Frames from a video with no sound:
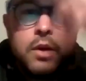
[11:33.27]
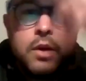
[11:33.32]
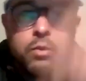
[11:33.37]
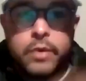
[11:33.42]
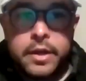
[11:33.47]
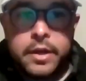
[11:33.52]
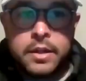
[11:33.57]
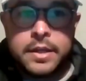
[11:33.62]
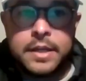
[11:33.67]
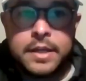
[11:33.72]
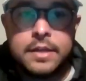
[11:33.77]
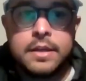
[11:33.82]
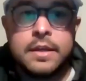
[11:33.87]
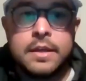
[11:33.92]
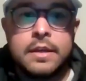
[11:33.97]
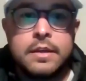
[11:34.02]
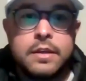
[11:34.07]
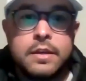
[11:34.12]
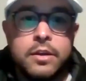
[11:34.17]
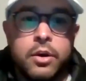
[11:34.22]

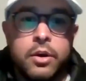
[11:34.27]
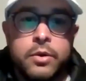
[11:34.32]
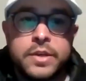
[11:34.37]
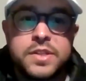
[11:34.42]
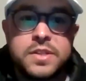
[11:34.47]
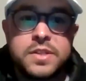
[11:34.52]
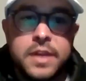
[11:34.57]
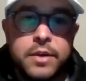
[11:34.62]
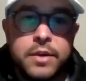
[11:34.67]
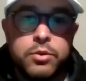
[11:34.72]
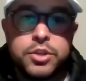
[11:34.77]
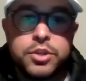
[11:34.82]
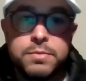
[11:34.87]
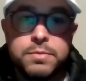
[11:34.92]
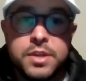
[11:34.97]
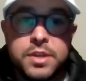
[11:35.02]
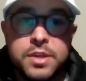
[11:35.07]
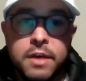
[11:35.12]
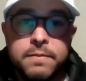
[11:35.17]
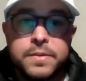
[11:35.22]
really, extinguish
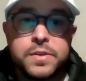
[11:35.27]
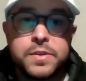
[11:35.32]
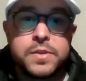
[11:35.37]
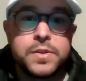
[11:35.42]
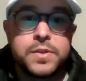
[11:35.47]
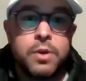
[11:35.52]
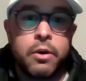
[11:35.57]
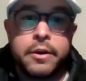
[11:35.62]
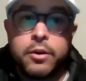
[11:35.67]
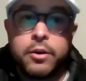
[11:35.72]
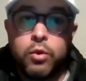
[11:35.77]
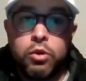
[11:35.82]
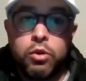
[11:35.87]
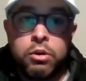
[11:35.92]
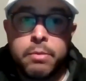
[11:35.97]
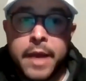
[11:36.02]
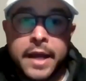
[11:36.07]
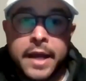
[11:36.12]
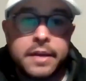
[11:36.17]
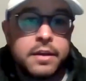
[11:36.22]
himself as a starting
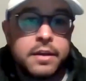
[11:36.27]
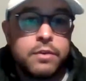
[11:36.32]
quarterback.